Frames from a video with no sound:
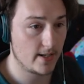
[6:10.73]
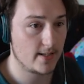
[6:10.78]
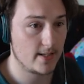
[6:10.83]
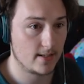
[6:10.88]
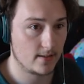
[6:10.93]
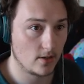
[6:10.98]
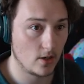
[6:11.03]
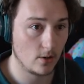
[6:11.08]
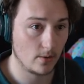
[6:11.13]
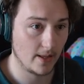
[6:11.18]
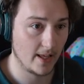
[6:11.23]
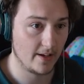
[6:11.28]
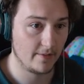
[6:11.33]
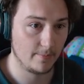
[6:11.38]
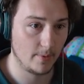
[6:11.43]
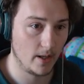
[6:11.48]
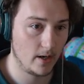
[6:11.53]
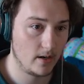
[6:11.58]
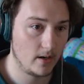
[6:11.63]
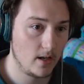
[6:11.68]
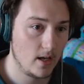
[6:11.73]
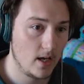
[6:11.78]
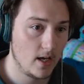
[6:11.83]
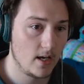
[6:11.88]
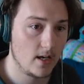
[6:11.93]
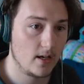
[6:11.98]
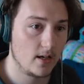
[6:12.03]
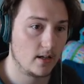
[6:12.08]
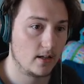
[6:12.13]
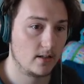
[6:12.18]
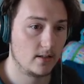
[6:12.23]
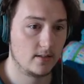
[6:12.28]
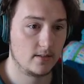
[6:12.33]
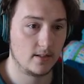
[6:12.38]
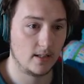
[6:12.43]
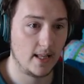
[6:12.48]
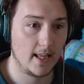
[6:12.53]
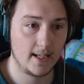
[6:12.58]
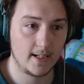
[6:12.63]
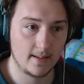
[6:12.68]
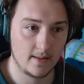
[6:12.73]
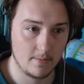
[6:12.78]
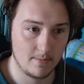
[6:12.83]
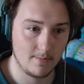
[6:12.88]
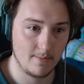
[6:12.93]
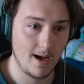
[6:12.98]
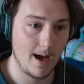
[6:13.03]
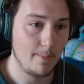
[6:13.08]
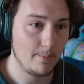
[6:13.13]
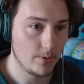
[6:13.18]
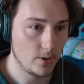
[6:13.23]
this Go Live button, select the Map